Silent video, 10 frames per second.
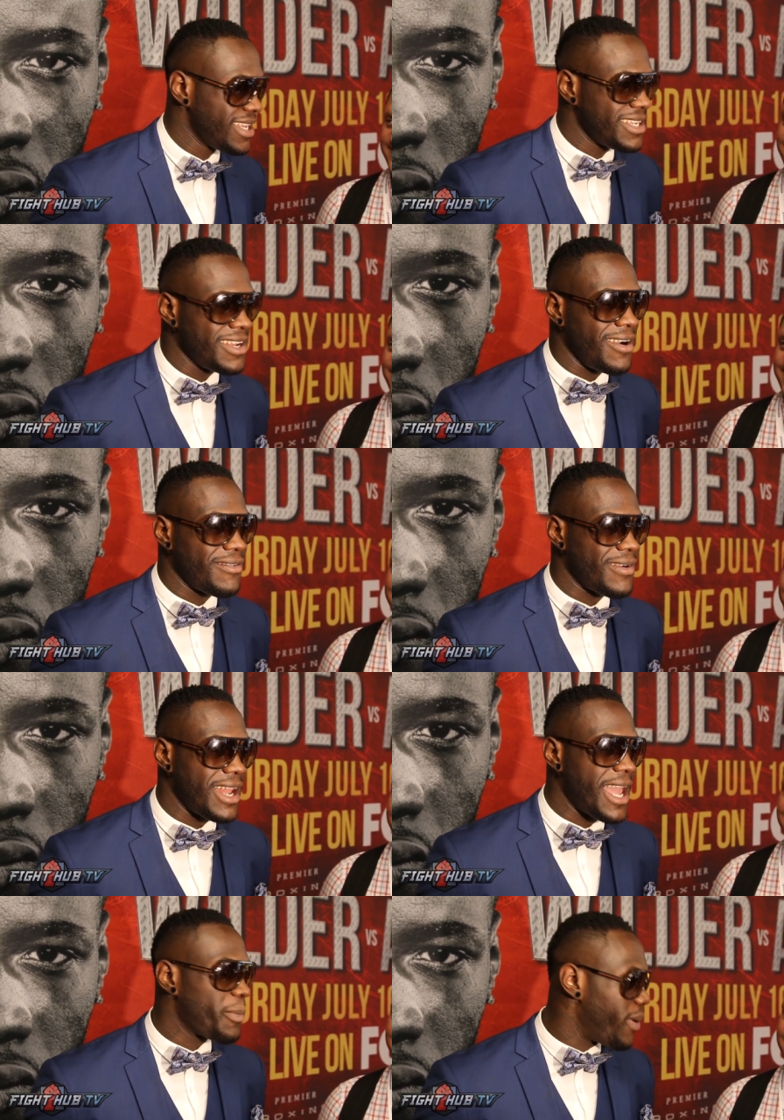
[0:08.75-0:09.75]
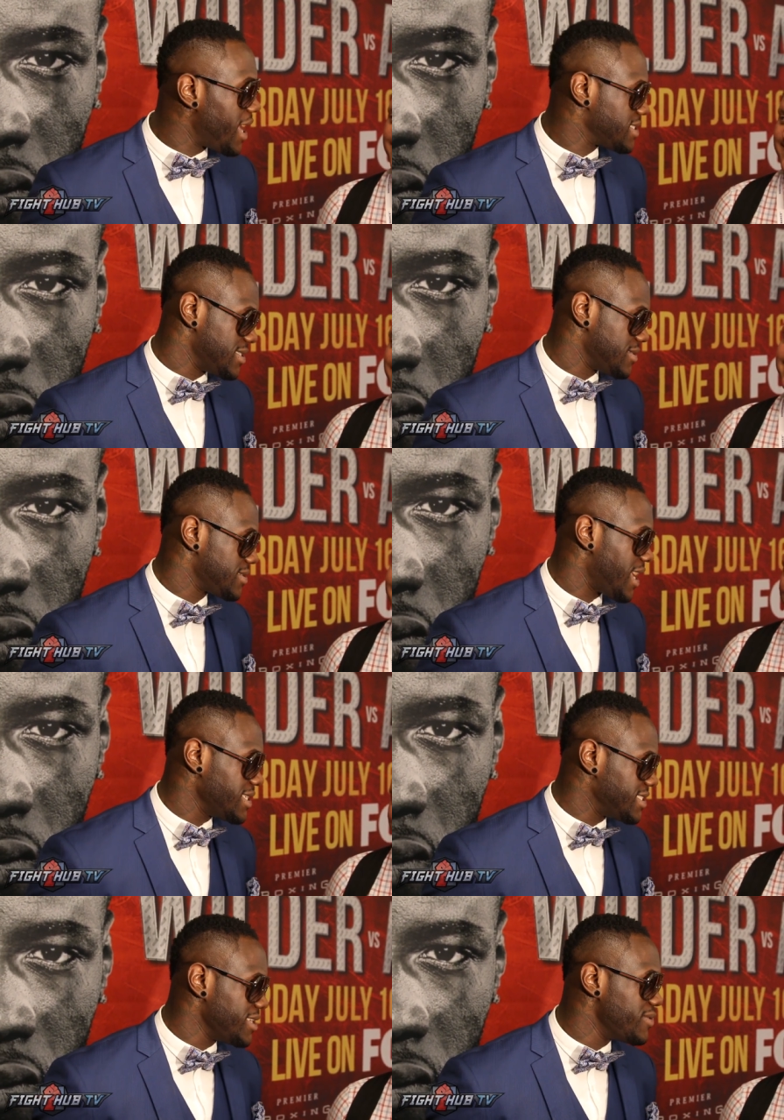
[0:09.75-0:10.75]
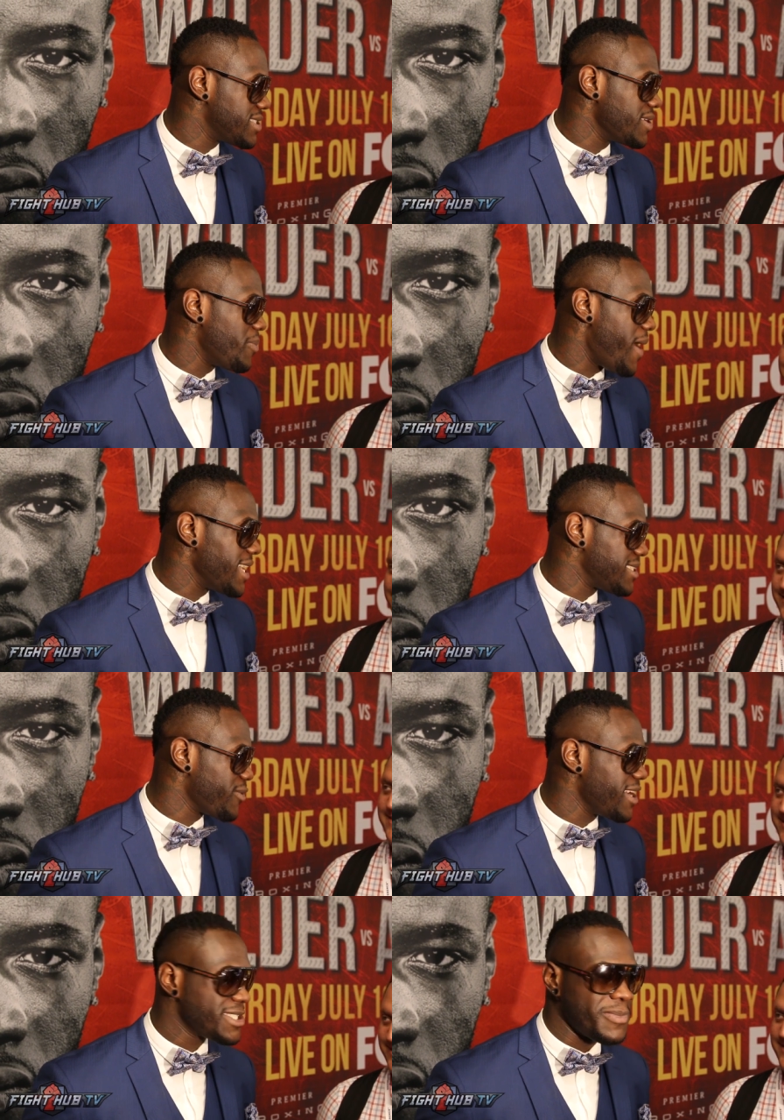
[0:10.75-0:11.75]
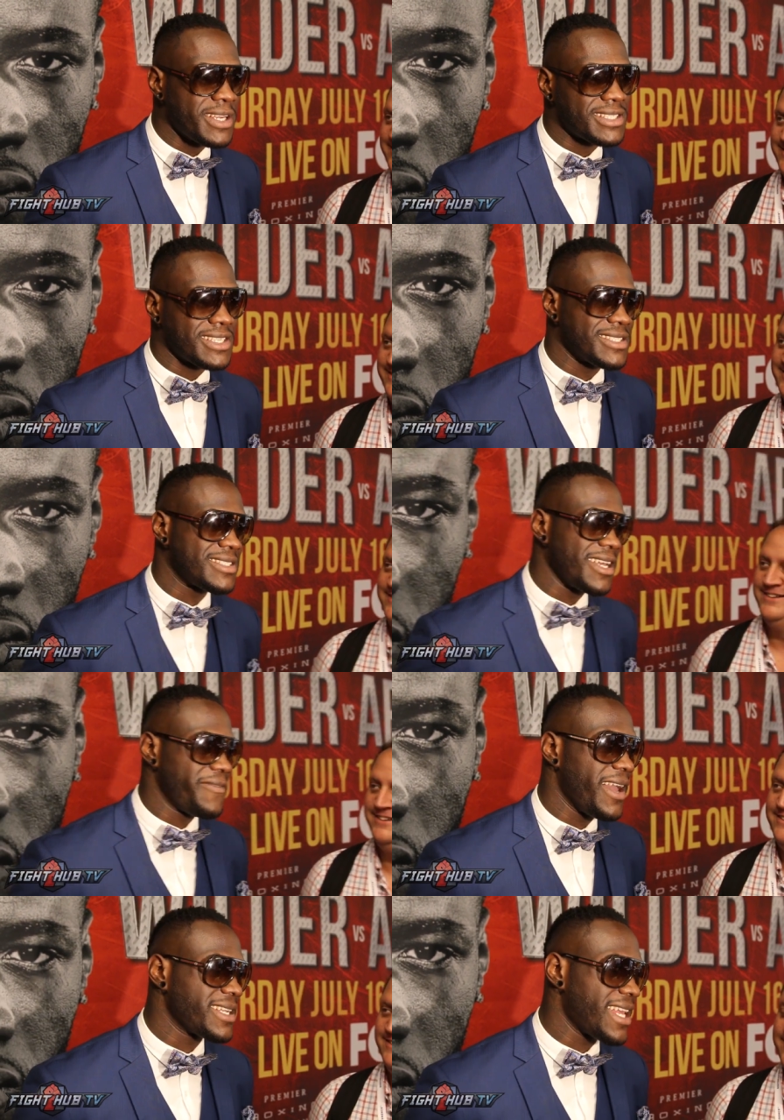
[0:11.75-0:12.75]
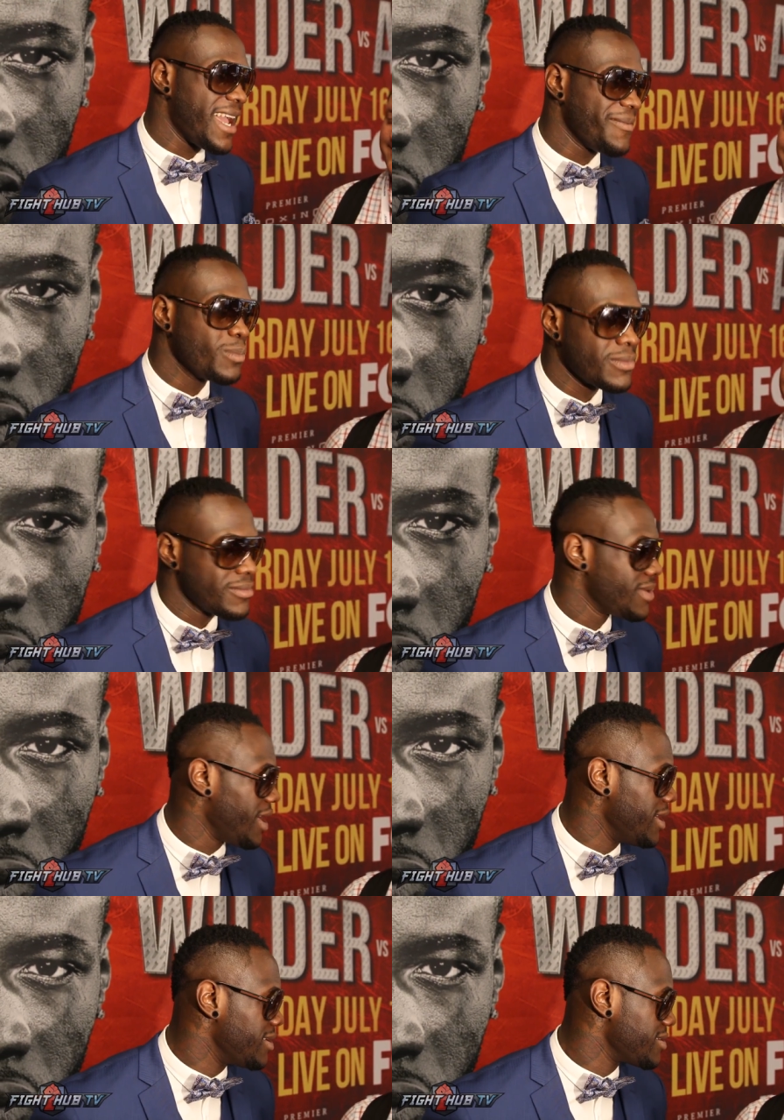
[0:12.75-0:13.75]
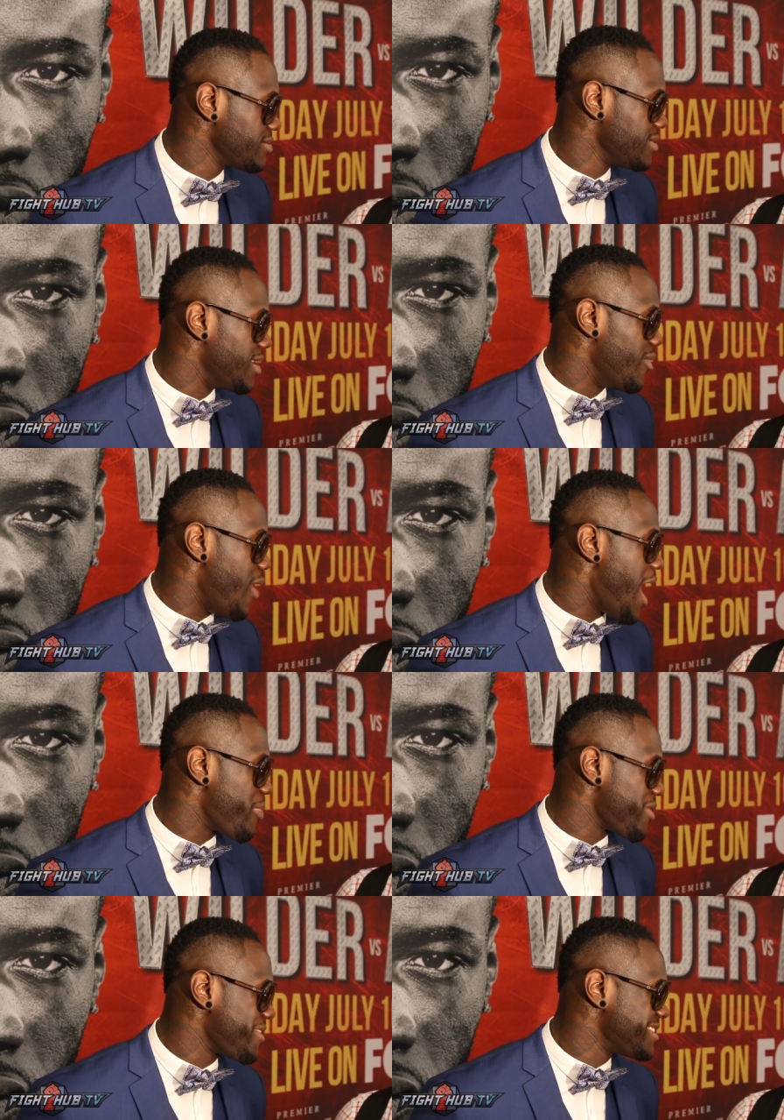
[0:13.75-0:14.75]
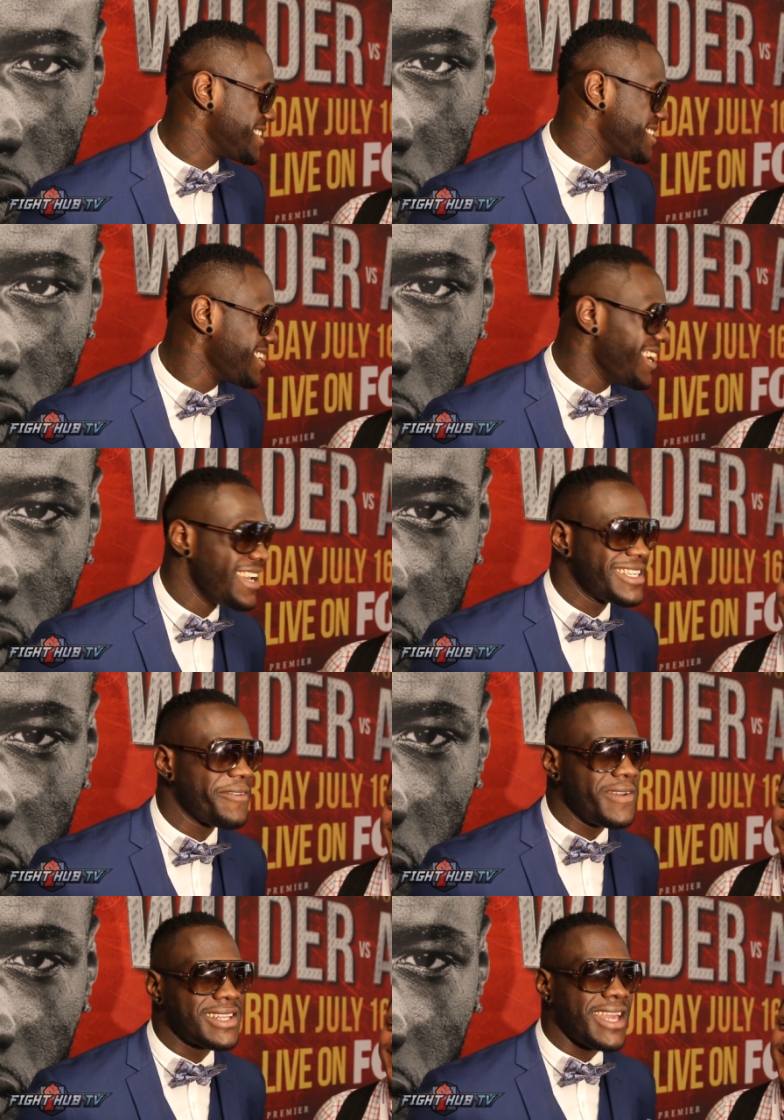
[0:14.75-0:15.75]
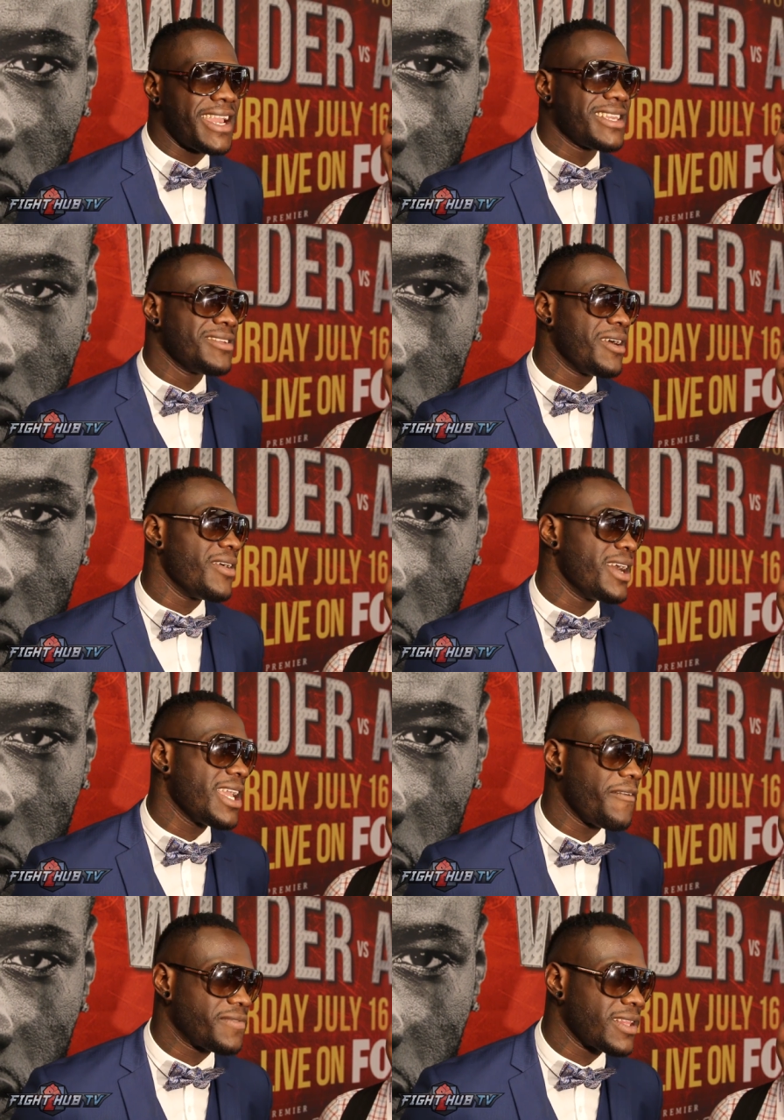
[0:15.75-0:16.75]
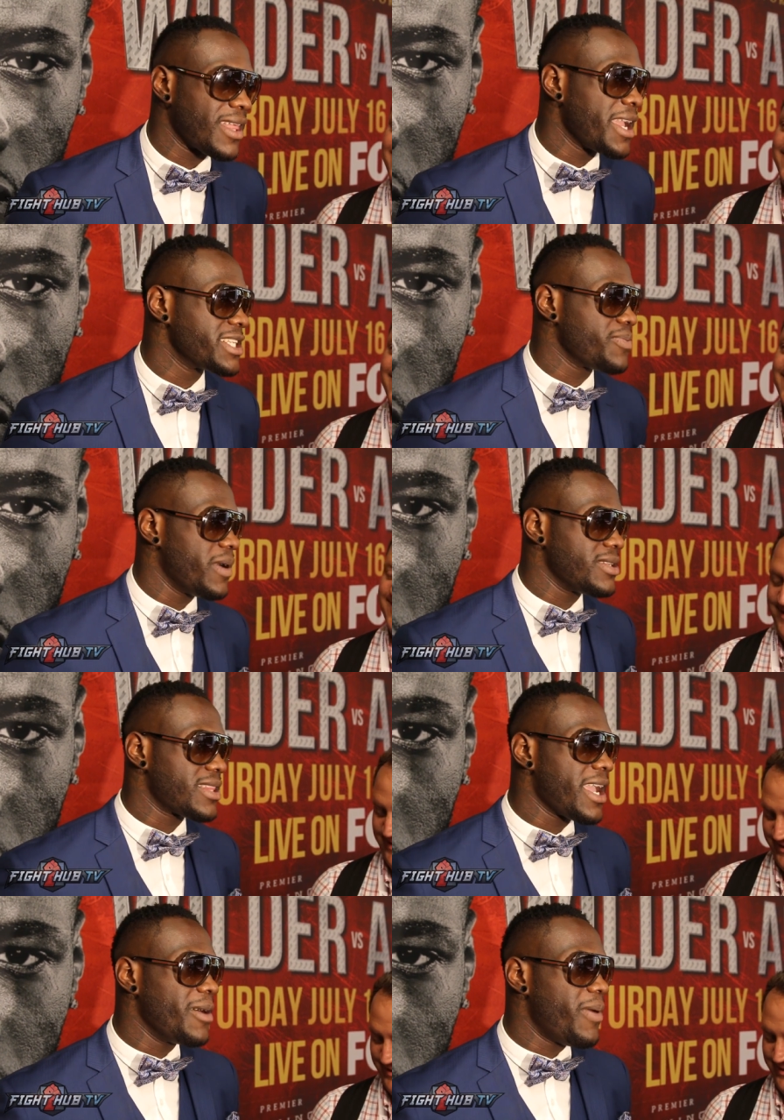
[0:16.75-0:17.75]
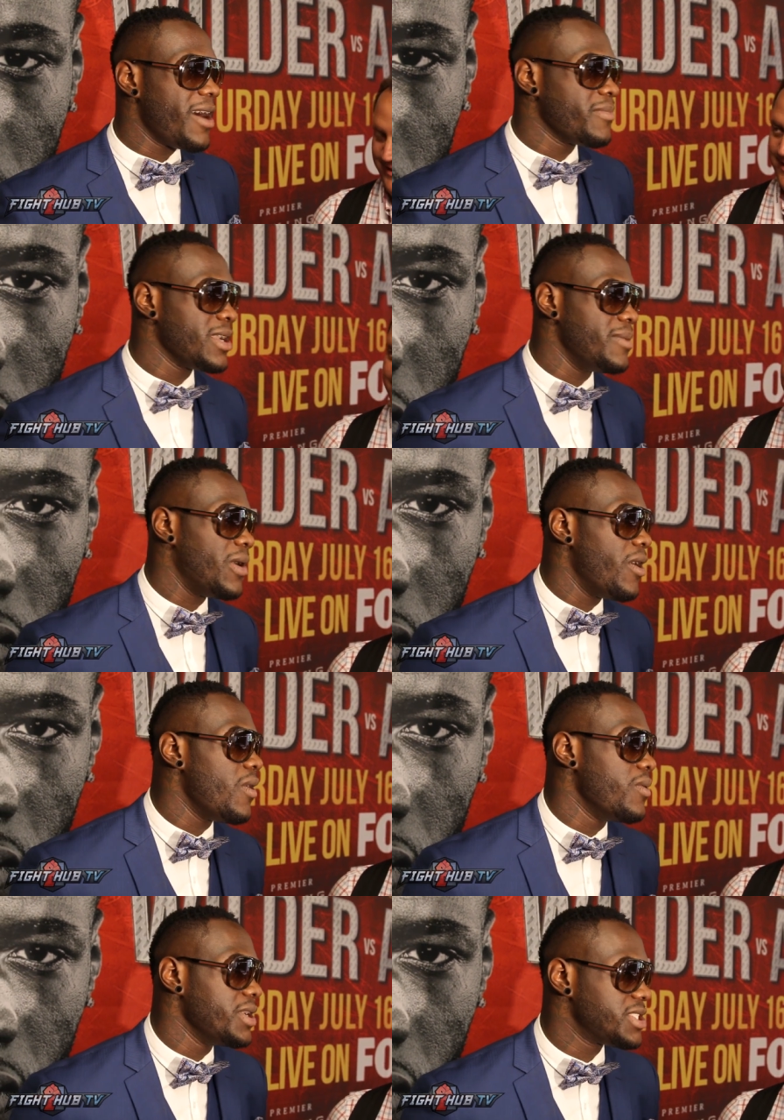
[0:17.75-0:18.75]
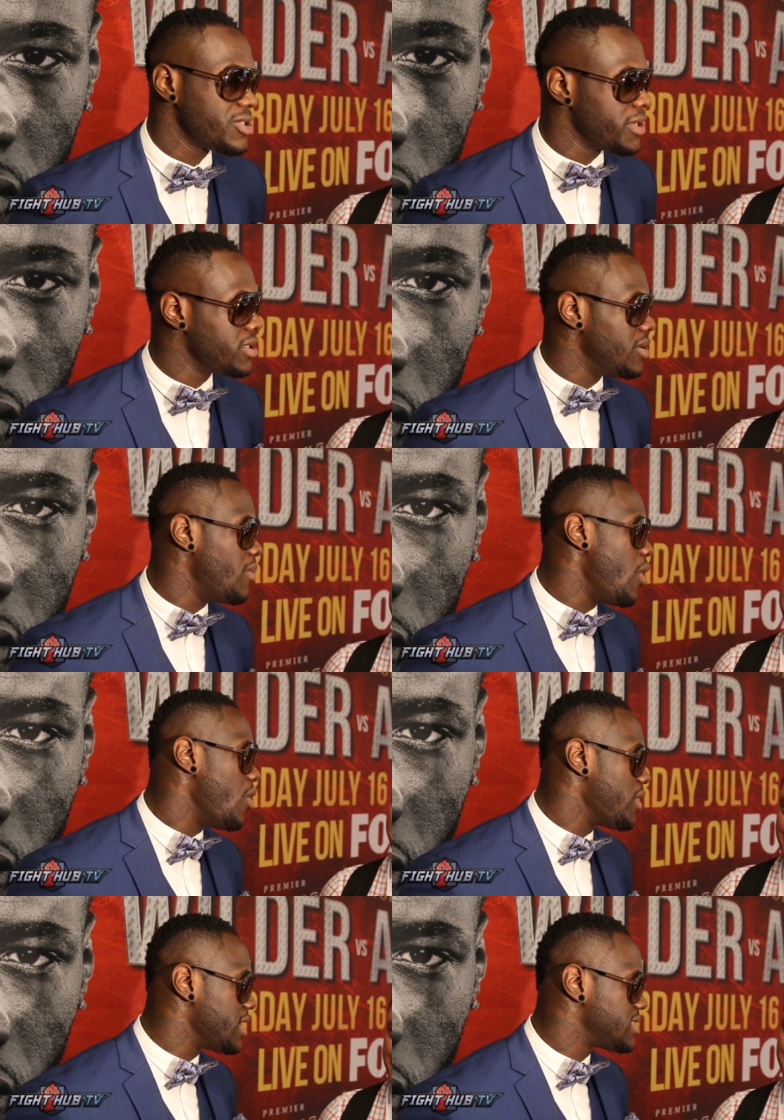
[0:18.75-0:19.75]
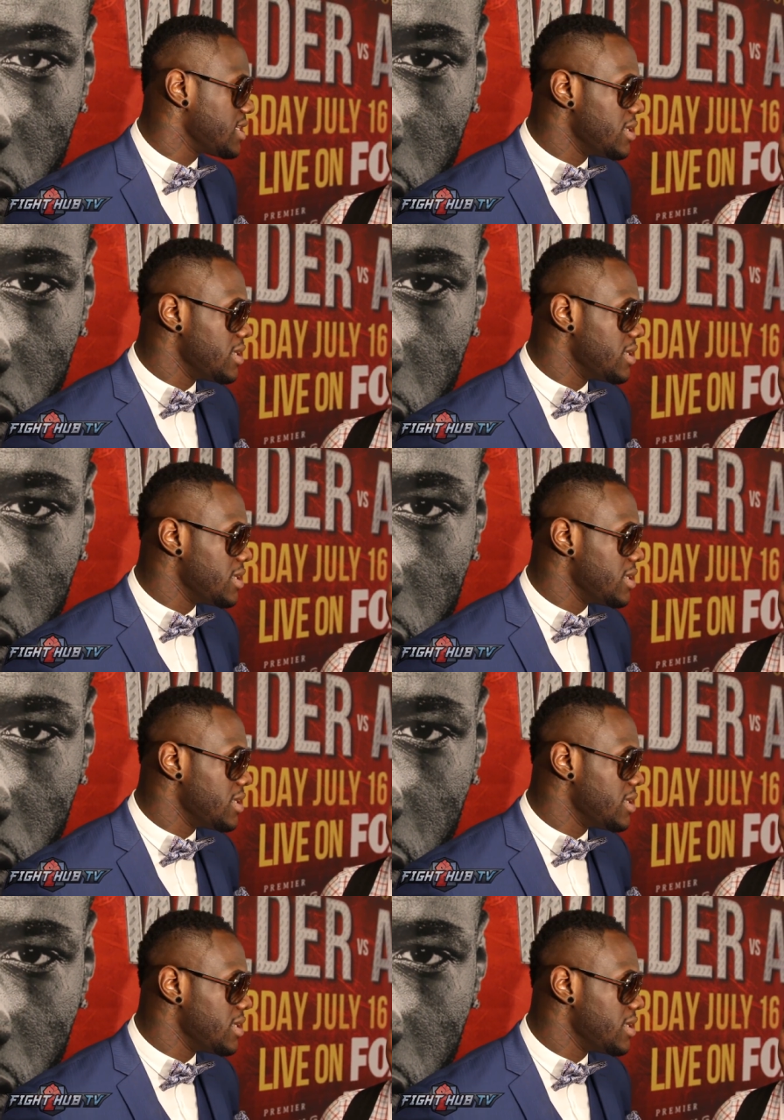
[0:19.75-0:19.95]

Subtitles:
You know, I like pasta. I still was on the pasta regimens and stuff like that. Eating, you know, Whoppers and different things, you know, unhealthy things. But the thing about me, I'm always training. I'm always